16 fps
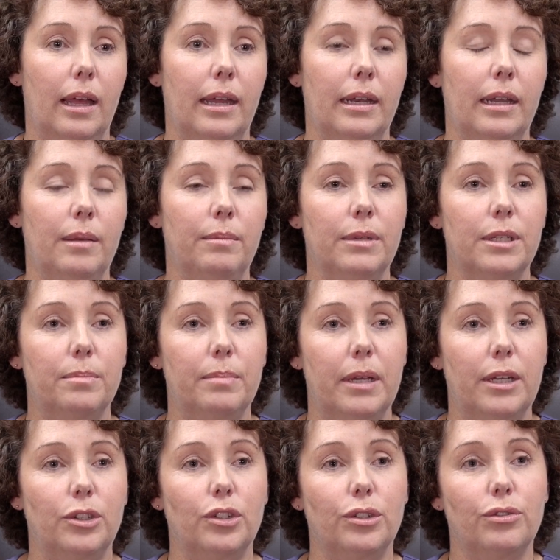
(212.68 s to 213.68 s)
An MS
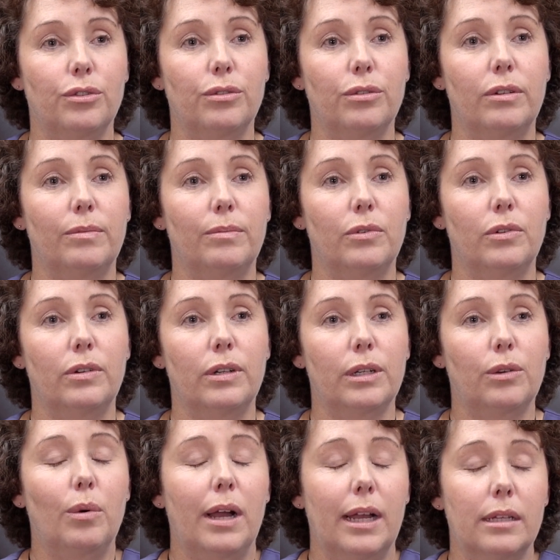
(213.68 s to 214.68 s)
patient
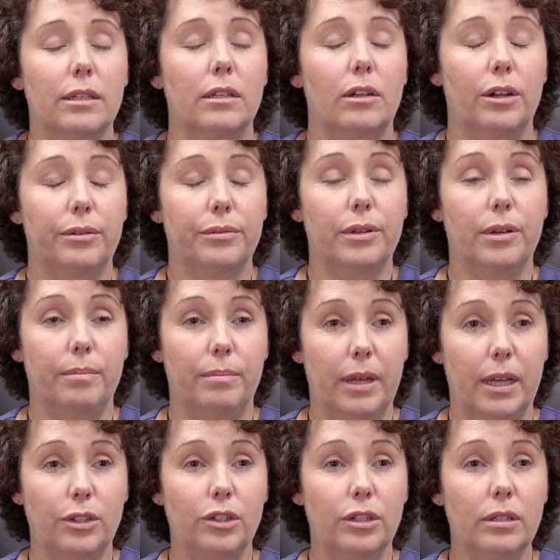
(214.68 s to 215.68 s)
requires a lot of
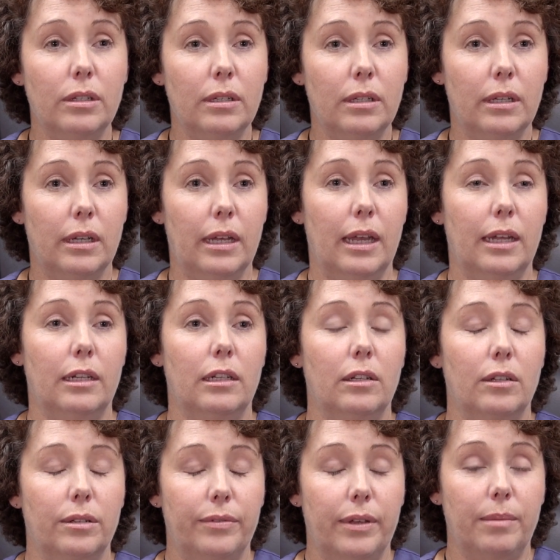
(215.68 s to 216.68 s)
compassion and a
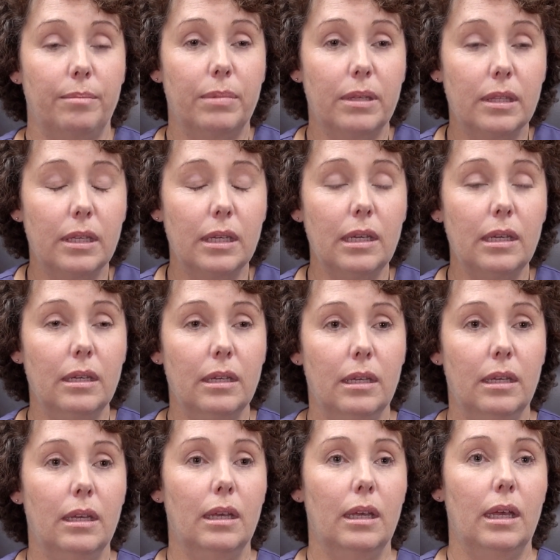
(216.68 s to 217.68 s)
lot of empathy,
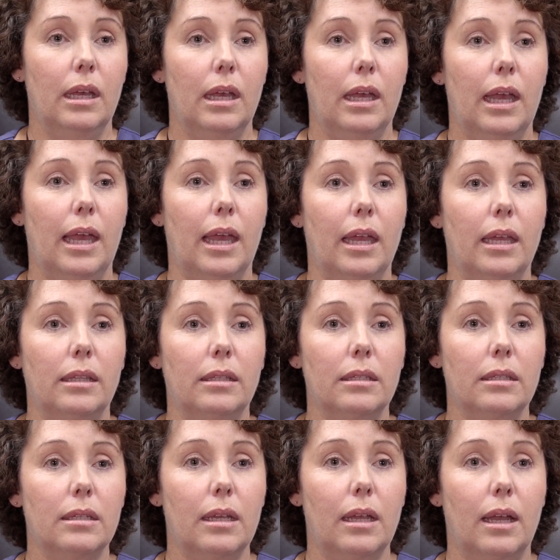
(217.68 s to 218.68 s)

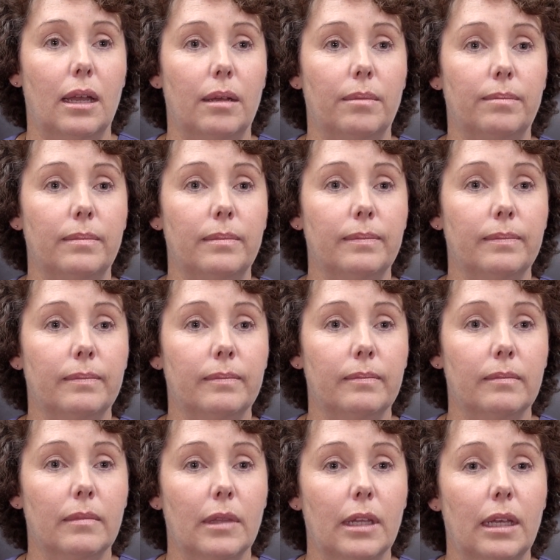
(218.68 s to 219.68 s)
and
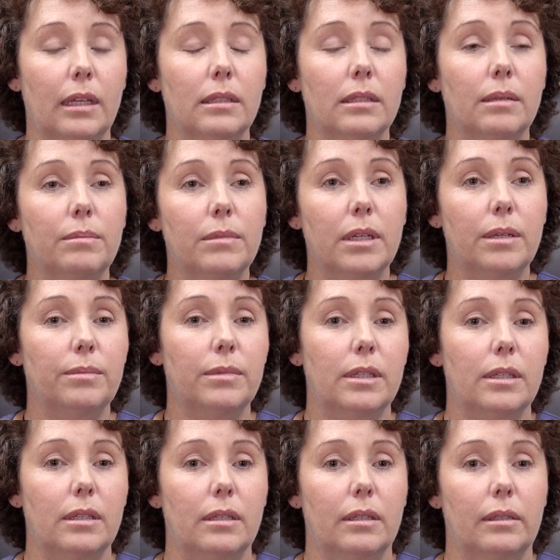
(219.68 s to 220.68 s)

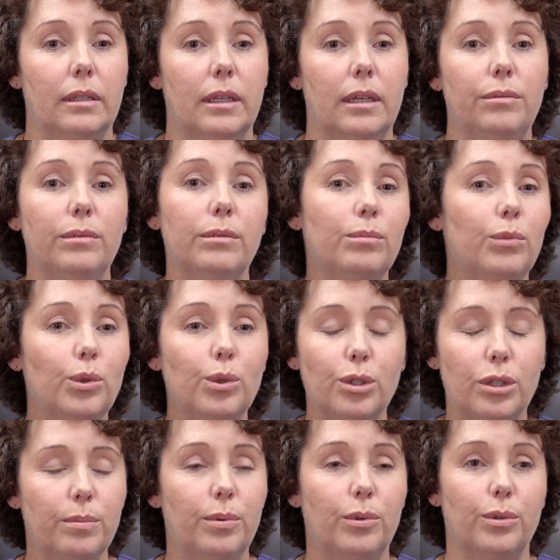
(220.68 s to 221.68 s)
sometimes even more
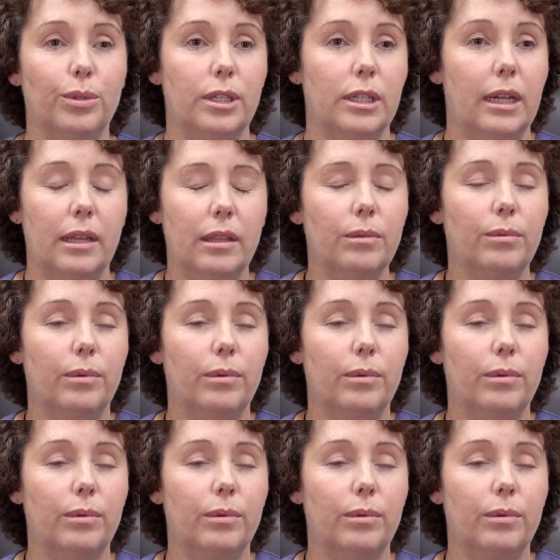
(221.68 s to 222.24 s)
support in other